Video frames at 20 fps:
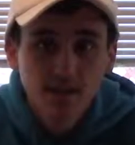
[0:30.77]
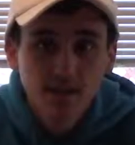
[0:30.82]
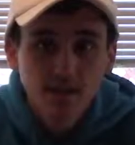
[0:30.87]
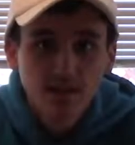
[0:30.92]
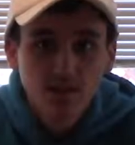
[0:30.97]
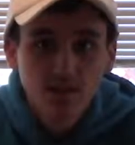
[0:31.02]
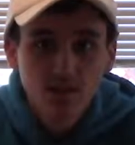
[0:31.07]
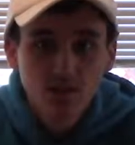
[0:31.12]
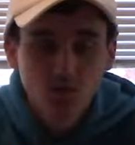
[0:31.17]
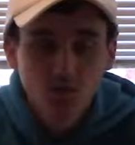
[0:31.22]

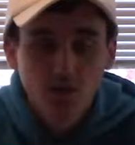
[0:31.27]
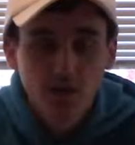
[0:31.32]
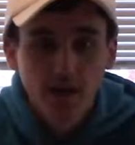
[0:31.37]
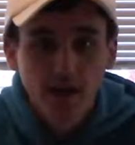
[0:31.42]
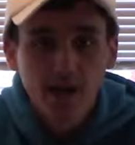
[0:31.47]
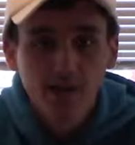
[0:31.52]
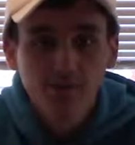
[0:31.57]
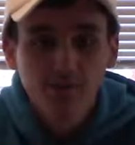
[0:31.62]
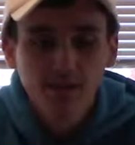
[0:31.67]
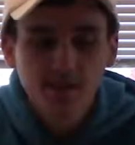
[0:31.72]
It's just what
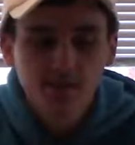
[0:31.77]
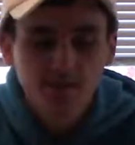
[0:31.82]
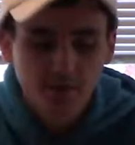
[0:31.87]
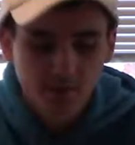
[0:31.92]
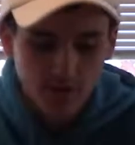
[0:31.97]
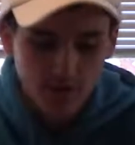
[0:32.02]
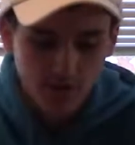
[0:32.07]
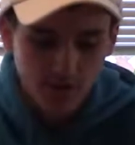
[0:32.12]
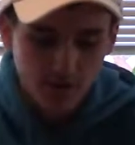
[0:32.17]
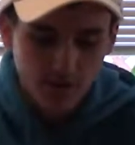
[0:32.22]
I believe
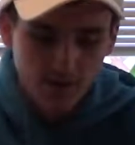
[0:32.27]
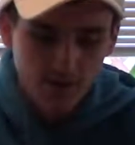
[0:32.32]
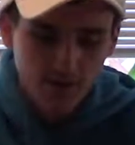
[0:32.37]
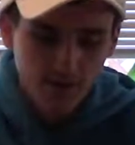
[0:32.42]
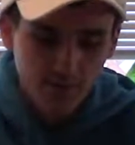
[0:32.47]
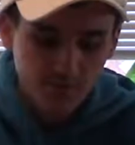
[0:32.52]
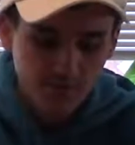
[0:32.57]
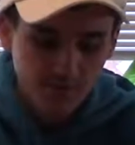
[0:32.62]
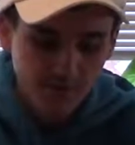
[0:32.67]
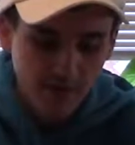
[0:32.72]
are
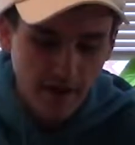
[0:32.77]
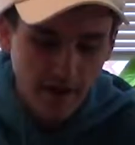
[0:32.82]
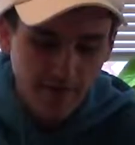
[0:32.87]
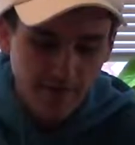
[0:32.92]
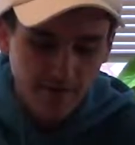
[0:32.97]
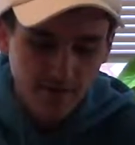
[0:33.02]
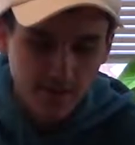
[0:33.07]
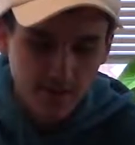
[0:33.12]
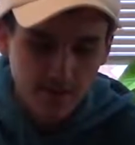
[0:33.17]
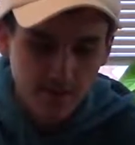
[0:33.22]

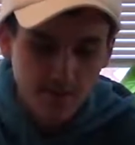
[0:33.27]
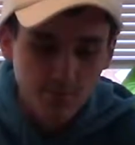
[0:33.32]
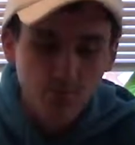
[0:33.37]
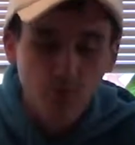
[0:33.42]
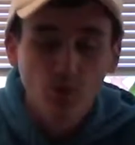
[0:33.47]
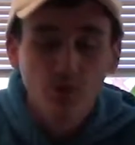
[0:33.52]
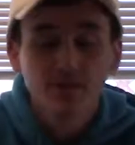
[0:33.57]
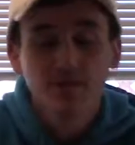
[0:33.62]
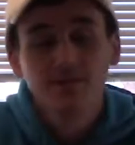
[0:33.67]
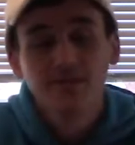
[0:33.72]
5
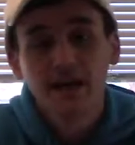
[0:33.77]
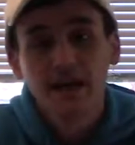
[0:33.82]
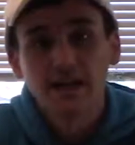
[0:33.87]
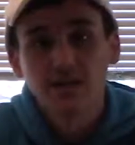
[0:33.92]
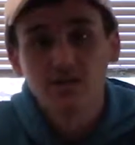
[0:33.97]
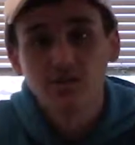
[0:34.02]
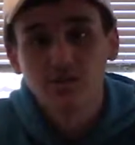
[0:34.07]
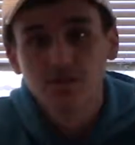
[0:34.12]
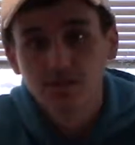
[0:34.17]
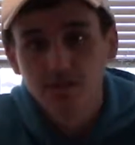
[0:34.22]
important
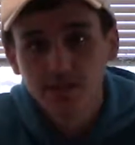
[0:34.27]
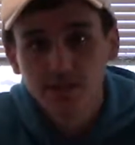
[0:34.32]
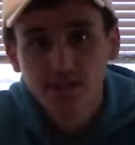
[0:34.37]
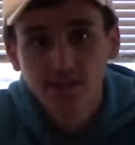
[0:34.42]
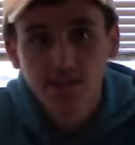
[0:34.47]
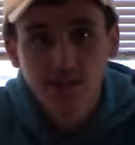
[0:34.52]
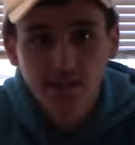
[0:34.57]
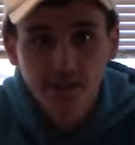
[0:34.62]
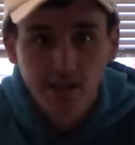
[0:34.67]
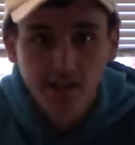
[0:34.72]
factors
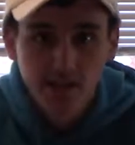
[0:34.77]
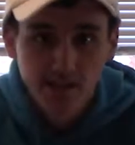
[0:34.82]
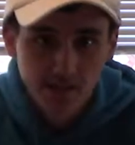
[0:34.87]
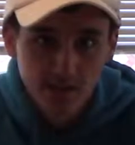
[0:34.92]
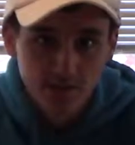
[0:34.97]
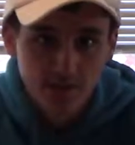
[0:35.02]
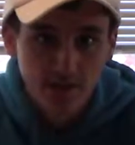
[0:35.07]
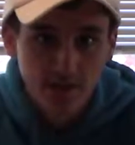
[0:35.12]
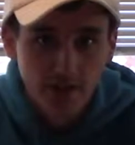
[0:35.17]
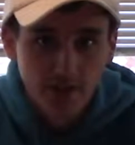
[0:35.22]
needed to get
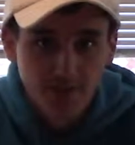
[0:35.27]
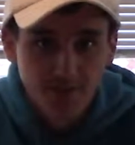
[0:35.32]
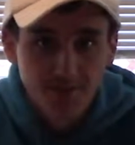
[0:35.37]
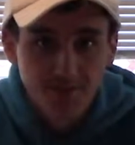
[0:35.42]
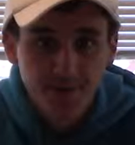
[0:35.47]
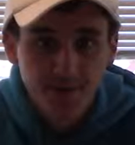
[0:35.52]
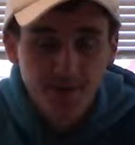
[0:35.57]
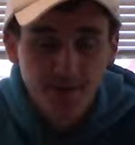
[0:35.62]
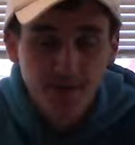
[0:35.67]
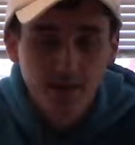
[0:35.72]
into
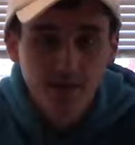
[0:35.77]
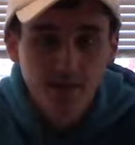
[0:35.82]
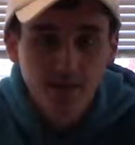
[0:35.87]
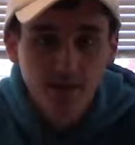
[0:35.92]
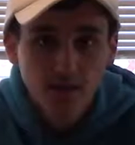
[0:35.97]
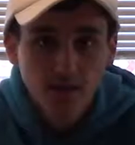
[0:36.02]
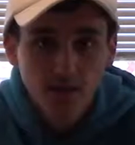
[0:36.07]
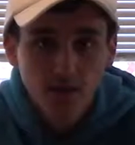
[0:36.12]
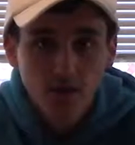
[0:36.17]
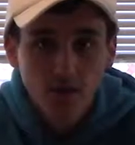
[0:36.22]
cosplaying.
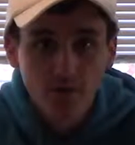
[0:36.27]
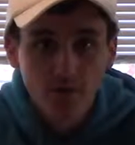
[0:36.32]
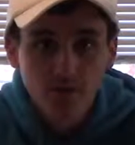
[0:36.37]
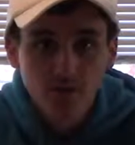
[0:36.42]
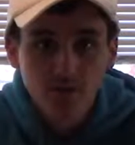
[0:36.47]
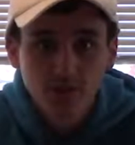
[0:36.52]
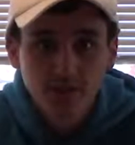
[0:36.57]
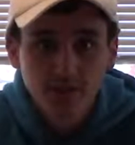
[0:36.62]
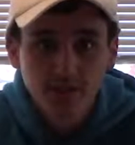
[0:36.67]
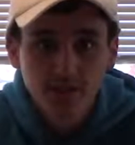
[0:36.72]
Alright,
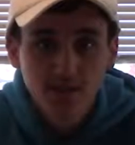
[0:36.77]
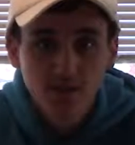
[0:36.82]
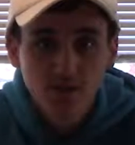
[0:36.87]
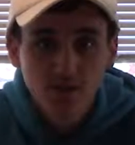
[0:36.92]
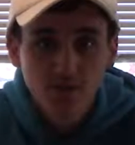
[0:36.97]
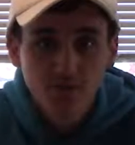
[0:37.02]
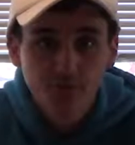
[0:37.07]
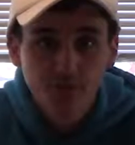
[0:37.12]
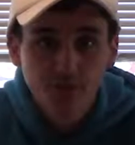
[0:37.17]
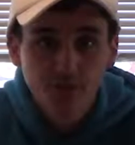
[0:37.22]
so let's get
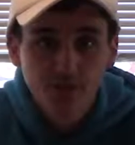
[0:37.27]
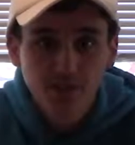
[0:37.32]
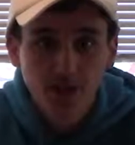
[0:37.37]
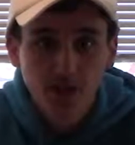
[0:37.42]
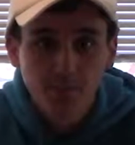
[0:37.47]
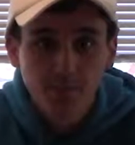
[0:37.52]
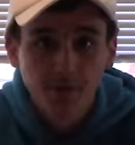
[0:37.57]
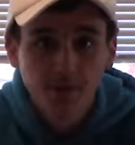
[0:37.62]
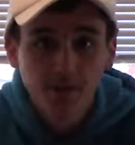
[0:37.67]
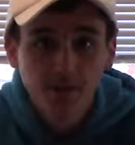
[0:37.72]
into the first
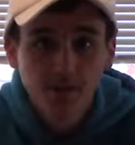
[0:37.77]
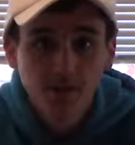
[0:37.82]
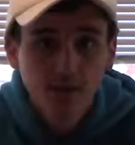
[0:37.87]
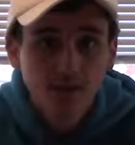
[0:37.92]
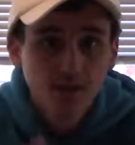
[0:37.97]
step.